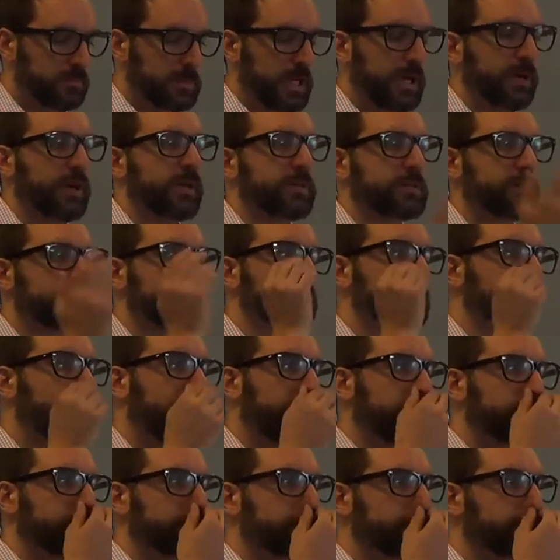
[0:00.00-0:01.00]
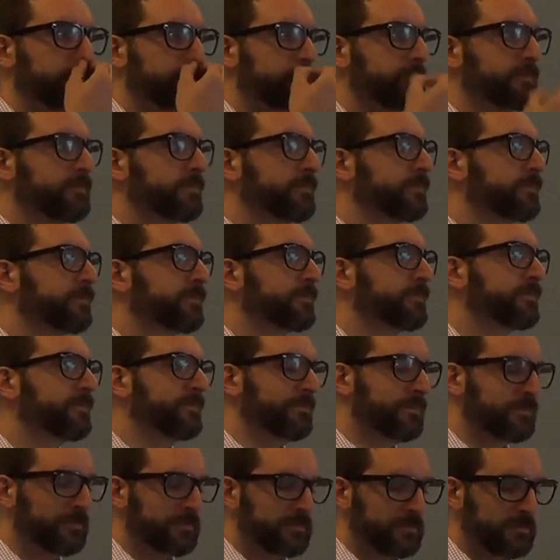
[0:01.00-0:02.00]
There it is, right?
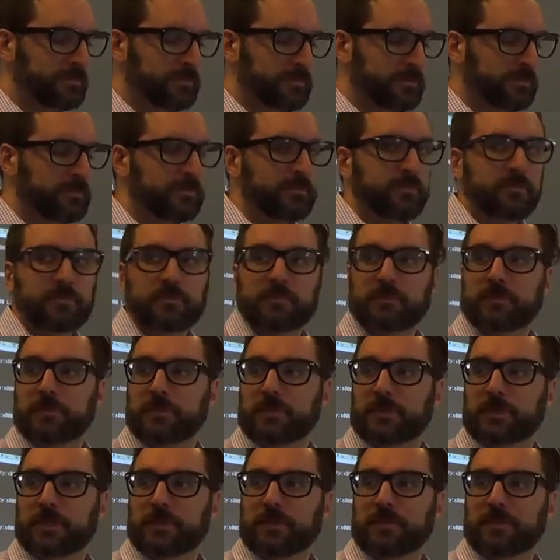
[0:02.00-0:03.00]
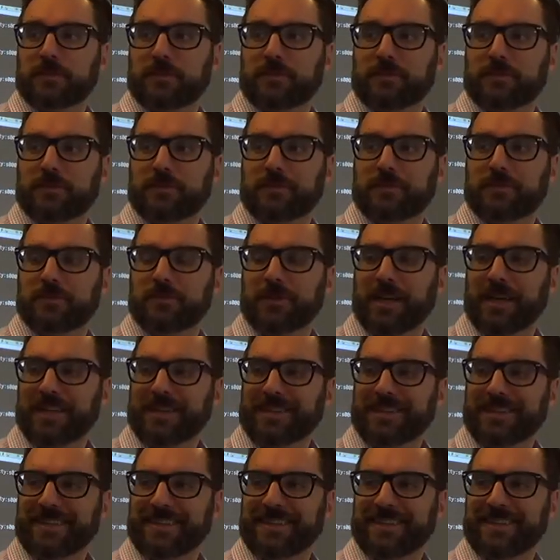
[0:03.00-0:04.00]
Behind the coin.
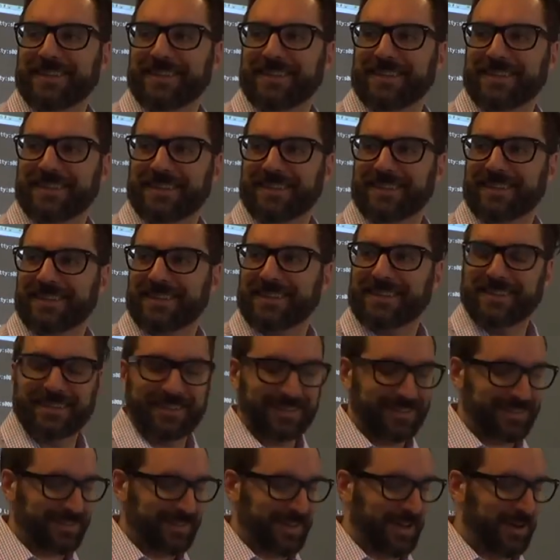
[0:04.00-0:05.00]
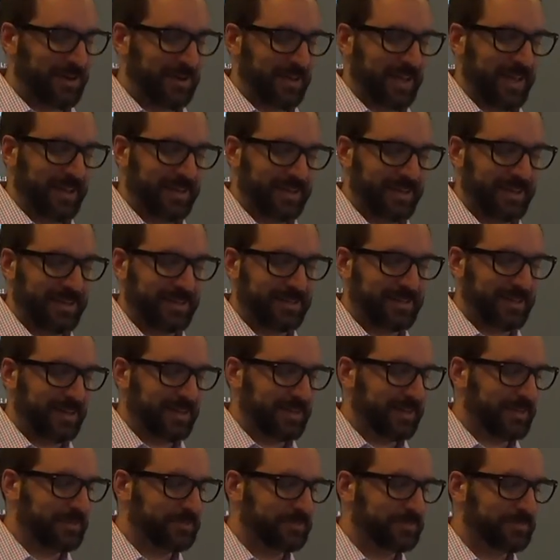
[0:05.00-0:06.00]
What? It was hiding. Oh, yeah,
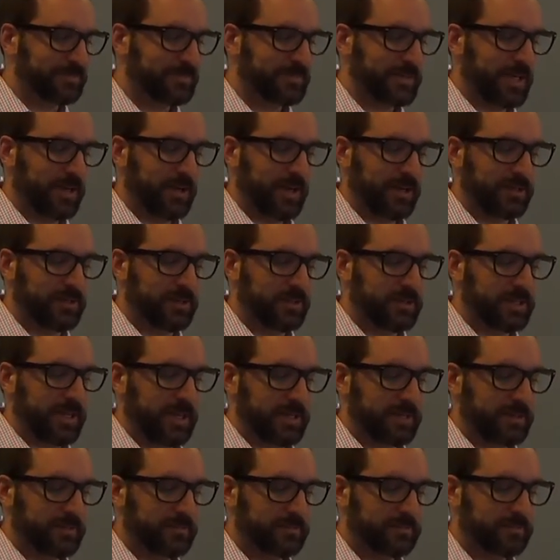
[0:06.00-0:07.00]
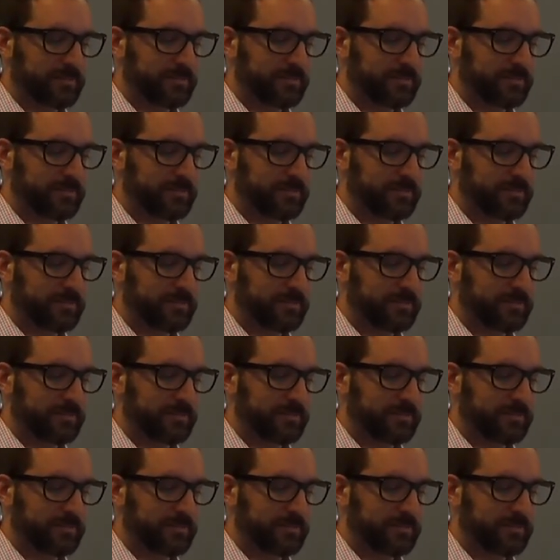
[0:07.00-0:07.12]
exactly. Okay, so six.